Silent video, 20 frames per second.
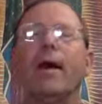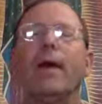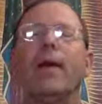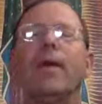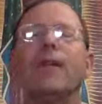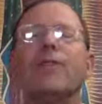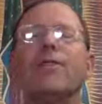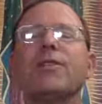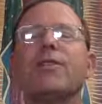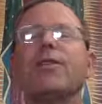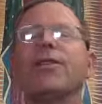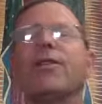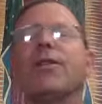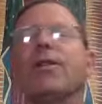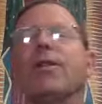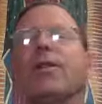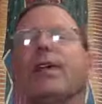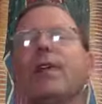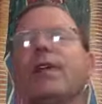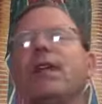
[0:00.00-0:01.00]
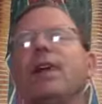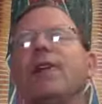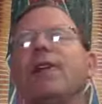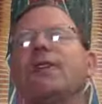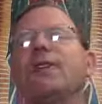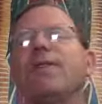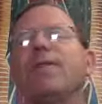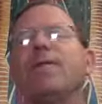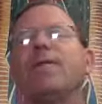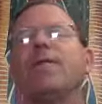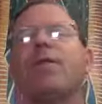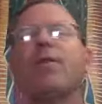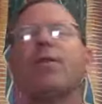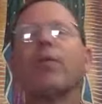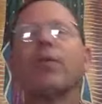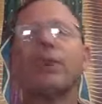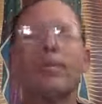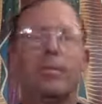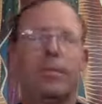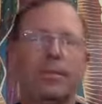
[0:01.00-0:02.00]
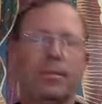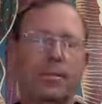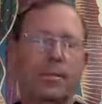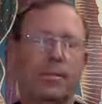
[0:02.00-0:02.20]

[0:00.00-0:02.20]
And this is called the Ignatian Forum.